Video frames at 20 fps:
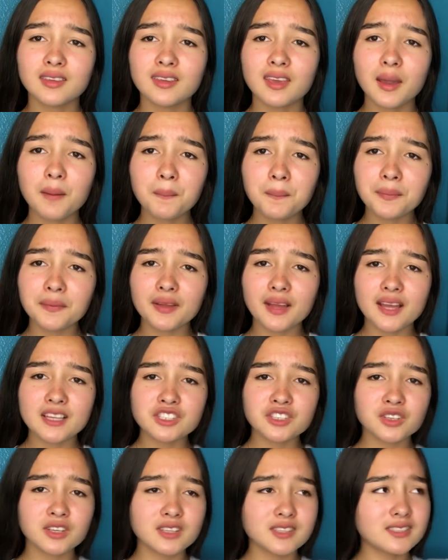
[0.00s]
Yep,
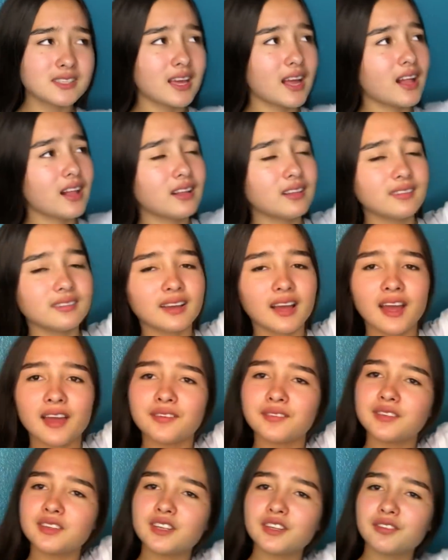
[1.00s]
as you can tell, I
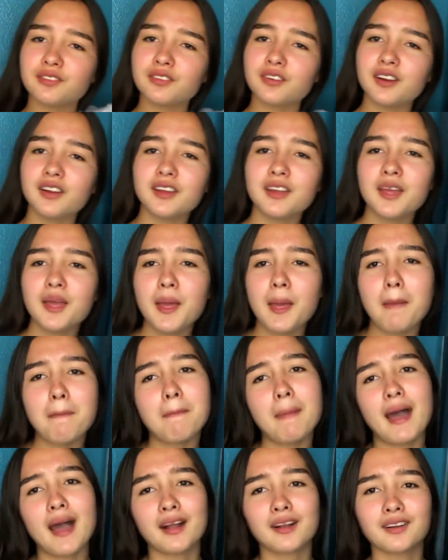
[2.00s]
have a different
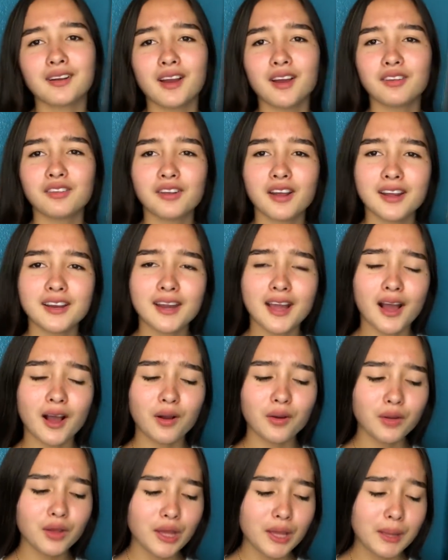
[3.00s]
background right
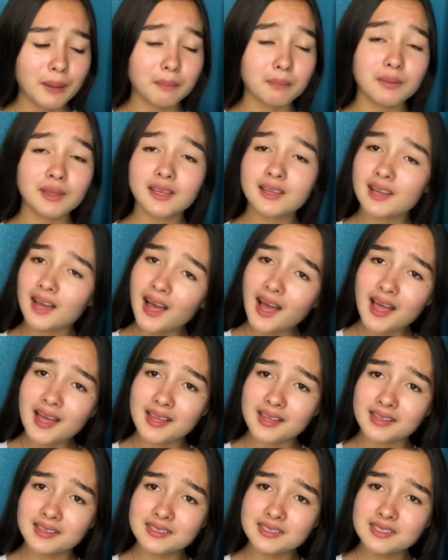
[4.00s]
now
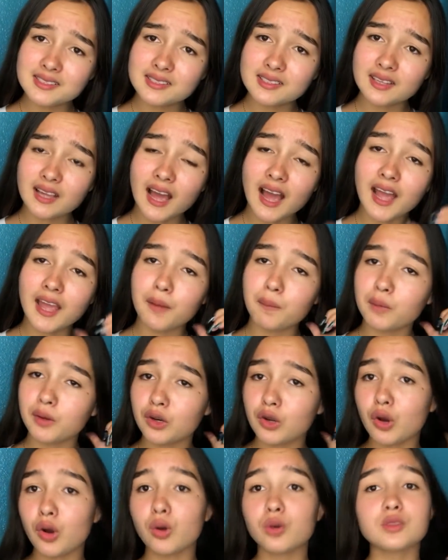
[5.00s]
because I am
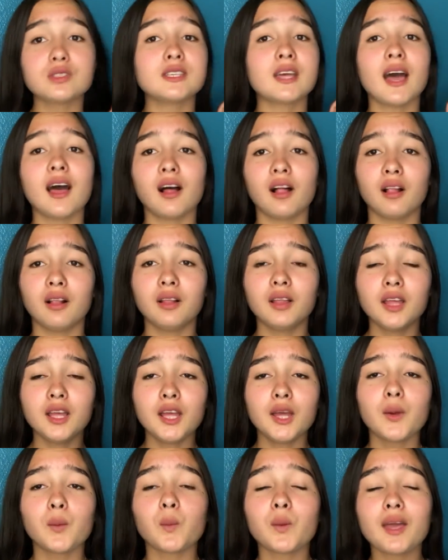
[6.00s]
in a hotel.
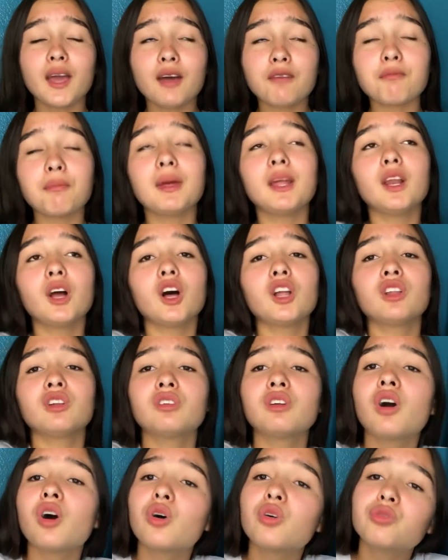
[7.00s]
We have been on
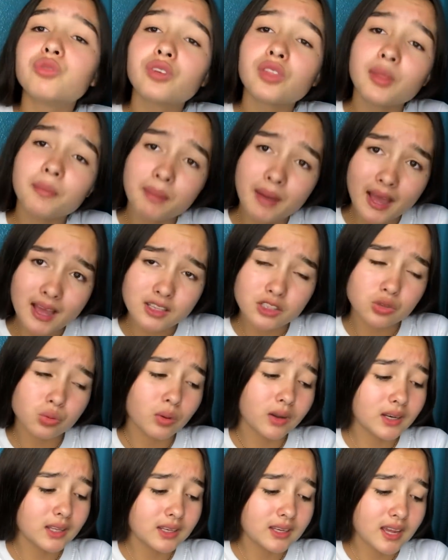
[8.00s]
the road for the past
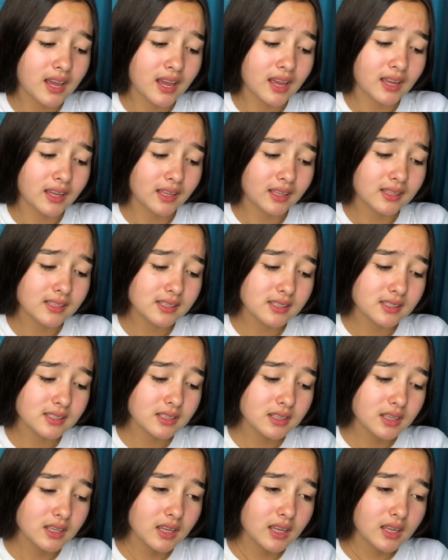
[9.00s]
20 days
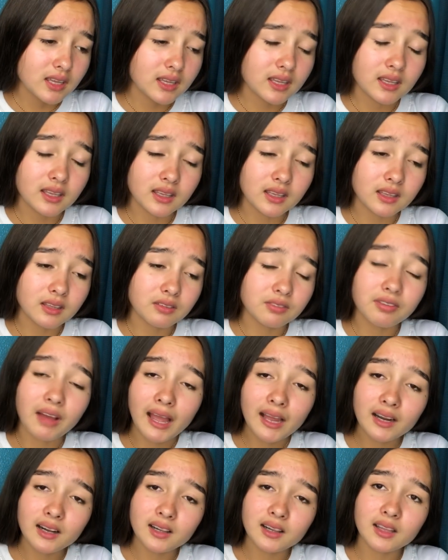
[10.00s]
and
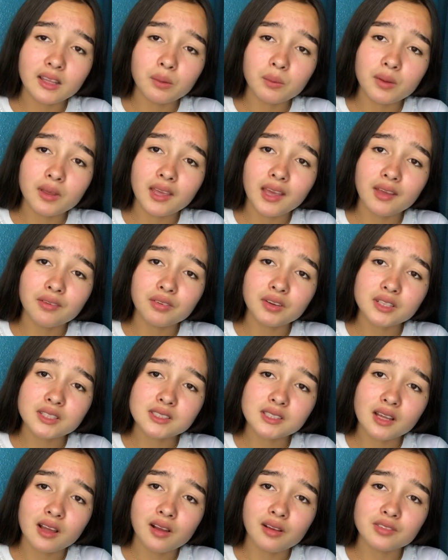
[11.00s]
finally we gave
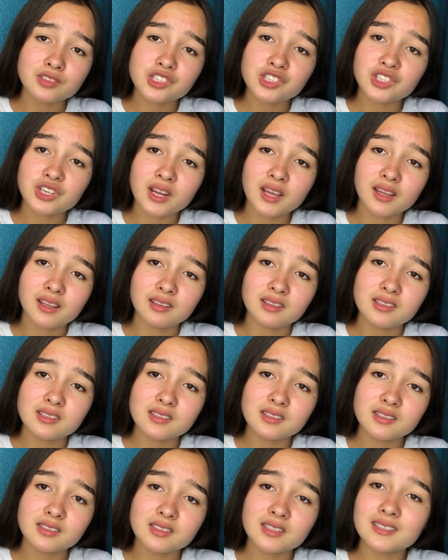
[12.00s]
ourselves a
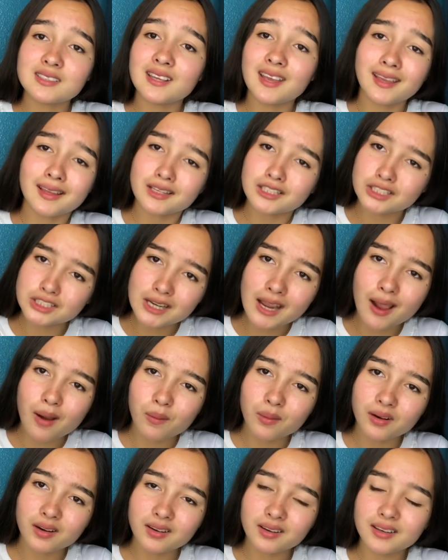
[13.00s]
chance to take a
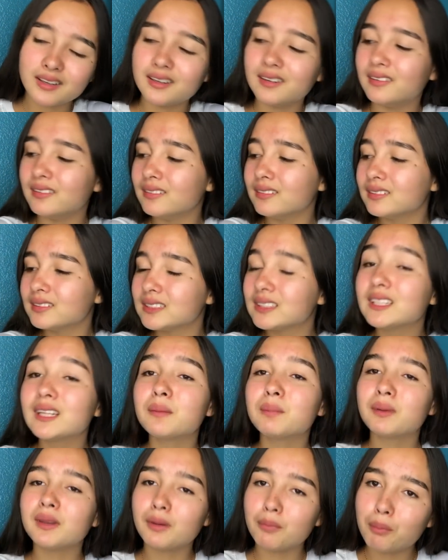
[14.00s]
shower and
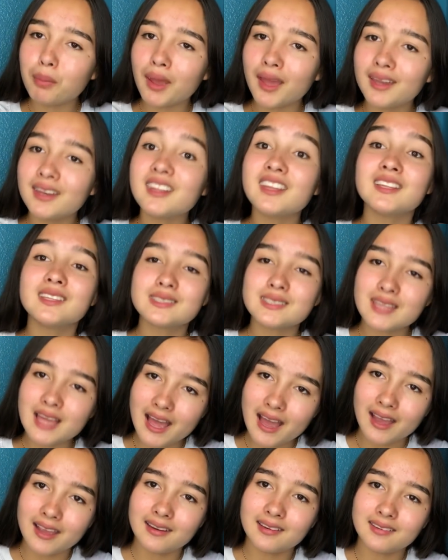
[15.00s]
sleep in a bed
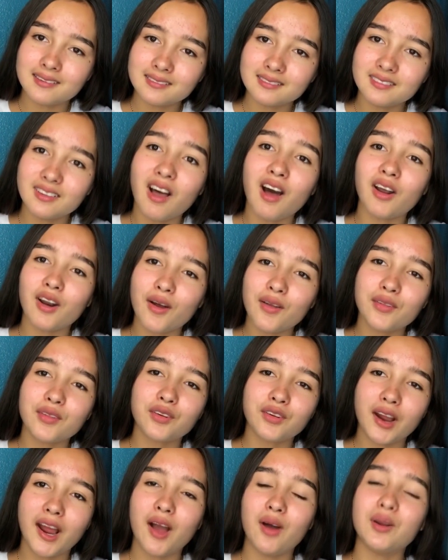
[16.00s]
inside, not on
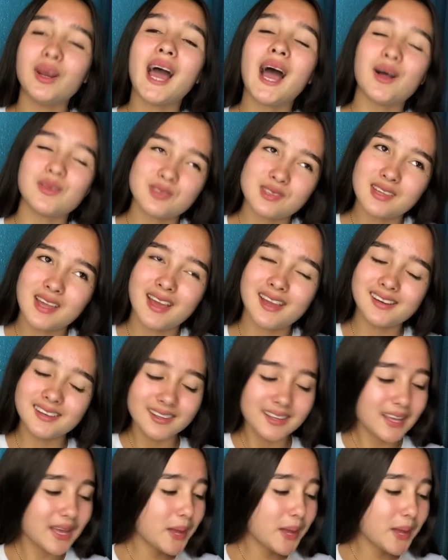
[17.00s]
the ground outside.